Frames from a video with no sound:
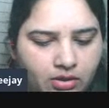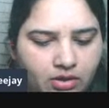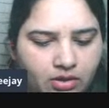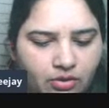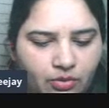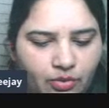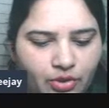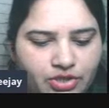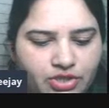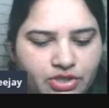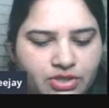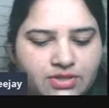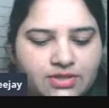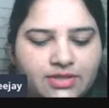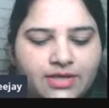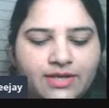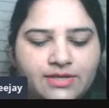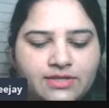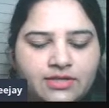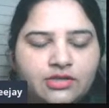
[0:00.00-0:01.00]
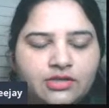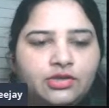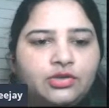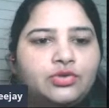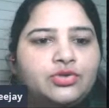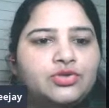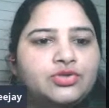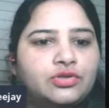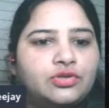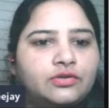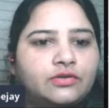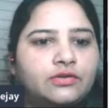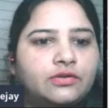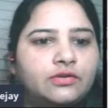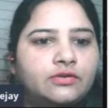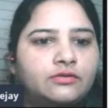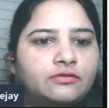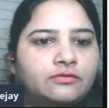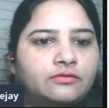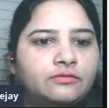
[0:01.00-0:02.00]
The question says that you should
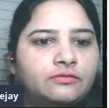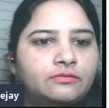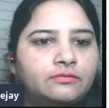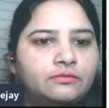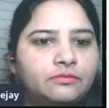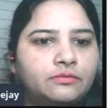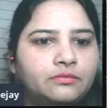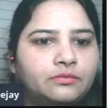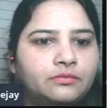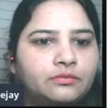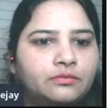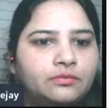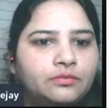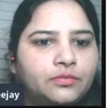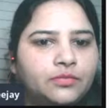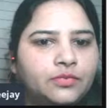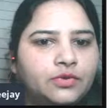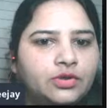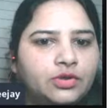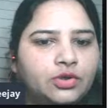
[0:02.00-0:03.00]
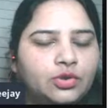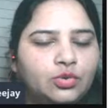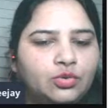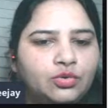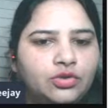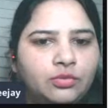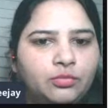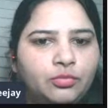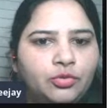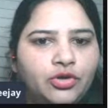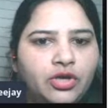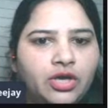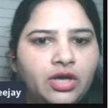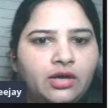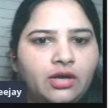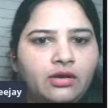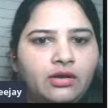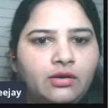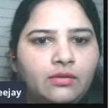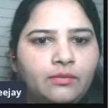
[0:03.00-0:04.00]
do the
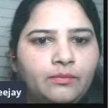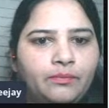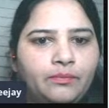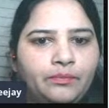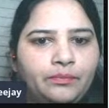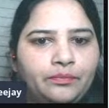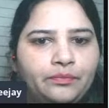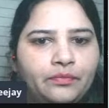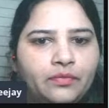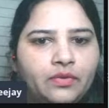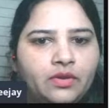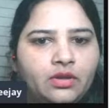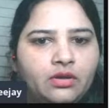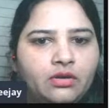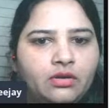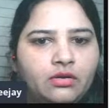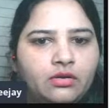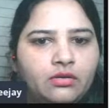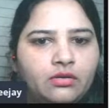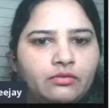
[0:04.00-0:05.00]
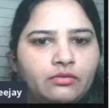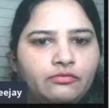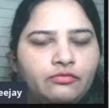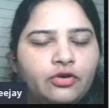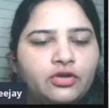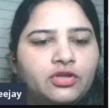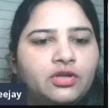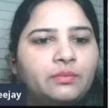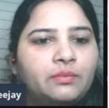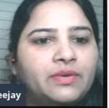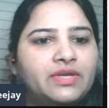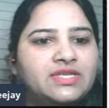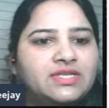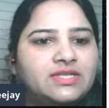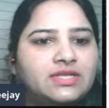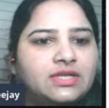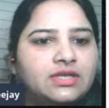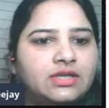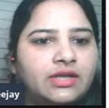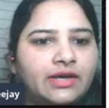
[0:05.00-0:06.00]
booking for the
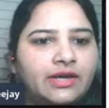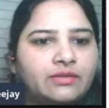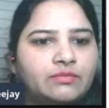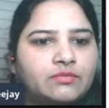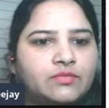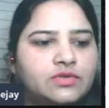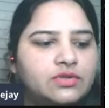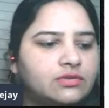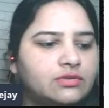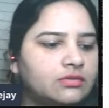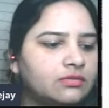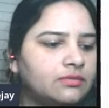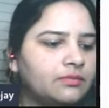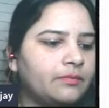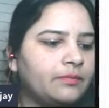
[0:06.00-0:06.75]
busier times.